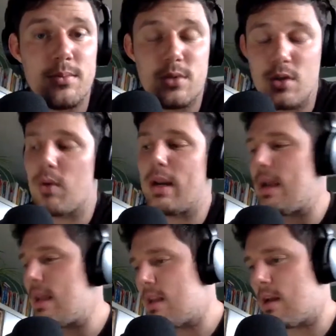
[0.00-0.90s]
So what
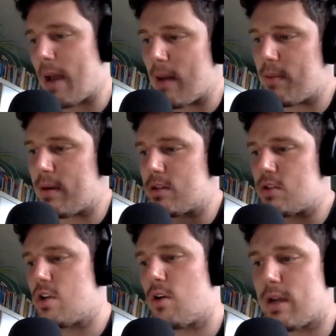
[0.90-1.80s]
ended up happening is
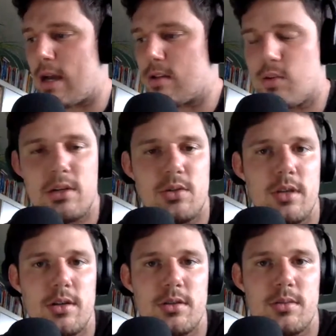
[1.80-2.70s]
Joe got 22
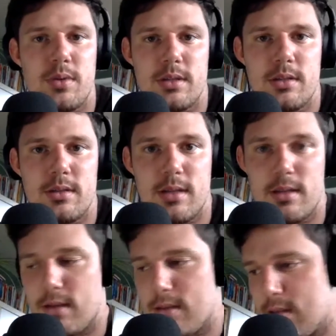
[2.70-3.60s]
years in prison
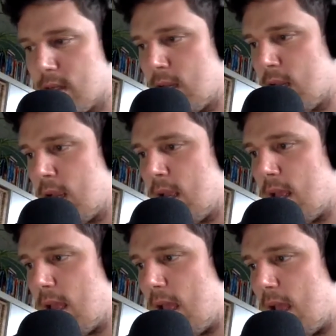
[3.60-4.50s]
sentenced,
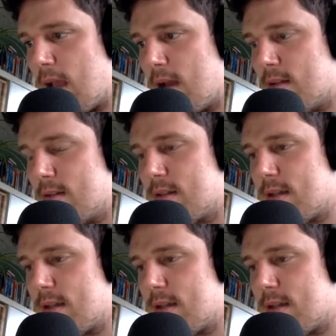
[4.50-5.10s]
and